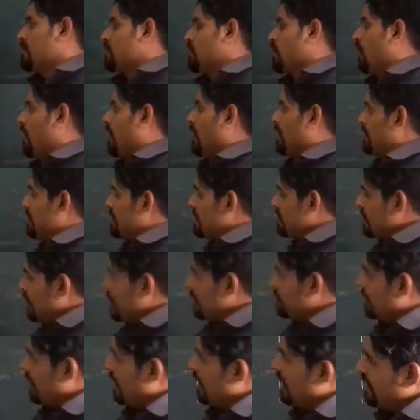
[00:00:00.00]
So this
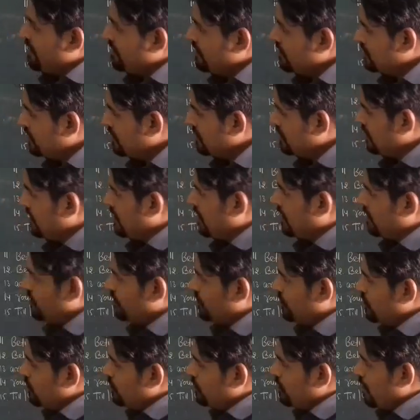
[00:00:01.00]
time I have written a
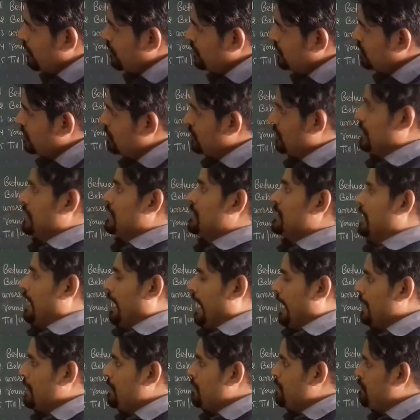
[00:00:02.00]
few prepositions
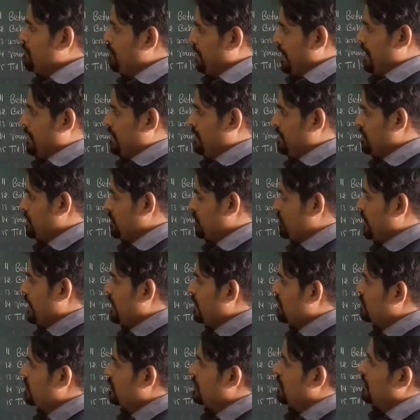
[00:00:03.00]
in pairs,
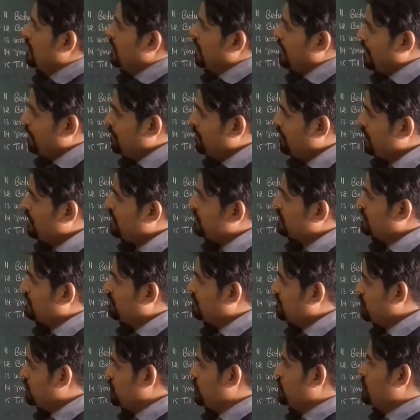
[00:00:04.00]
right? In pairs
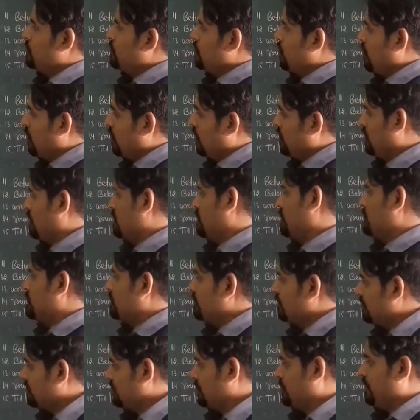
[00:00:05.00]
of 2 or
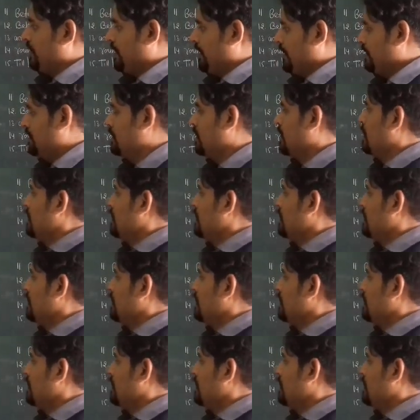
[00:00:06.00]
3.